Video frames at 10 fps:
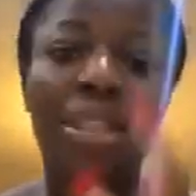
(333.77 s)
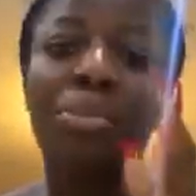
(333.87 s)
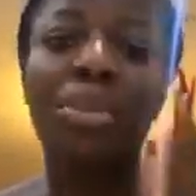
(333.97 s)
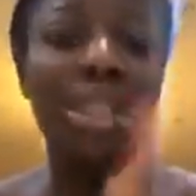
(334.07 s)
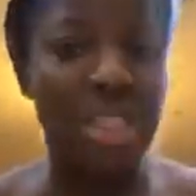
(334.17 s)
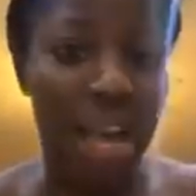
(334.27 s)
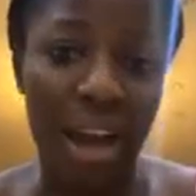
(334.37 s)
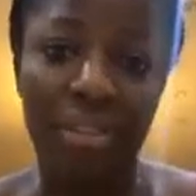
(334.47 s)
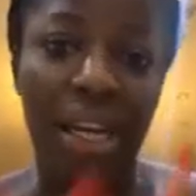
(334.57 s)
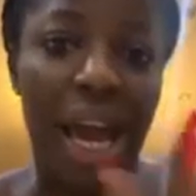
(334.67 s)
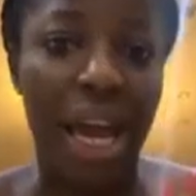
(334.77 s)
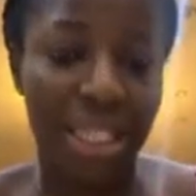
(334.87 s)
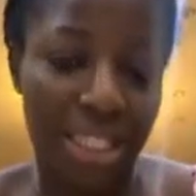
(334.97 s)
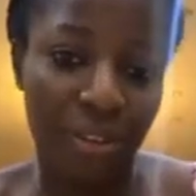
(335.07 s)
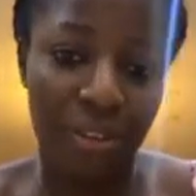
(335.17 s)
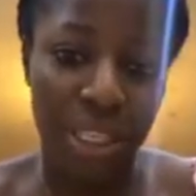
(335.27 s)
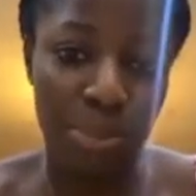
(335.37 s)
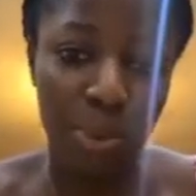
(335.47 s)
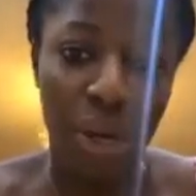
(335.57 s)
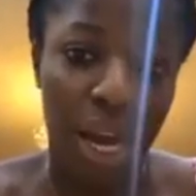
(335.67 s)
The minute I have an active
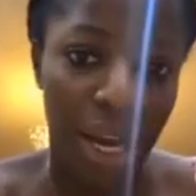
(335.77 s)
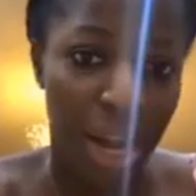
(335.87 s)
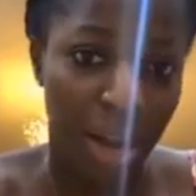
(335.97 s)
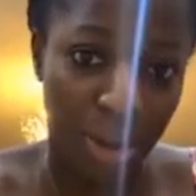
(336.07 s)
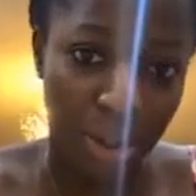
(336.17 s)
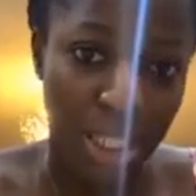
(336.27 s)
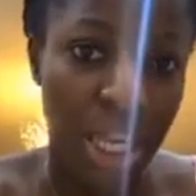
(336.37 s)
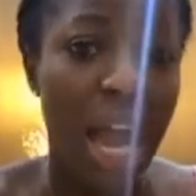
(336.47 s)
Facebook account,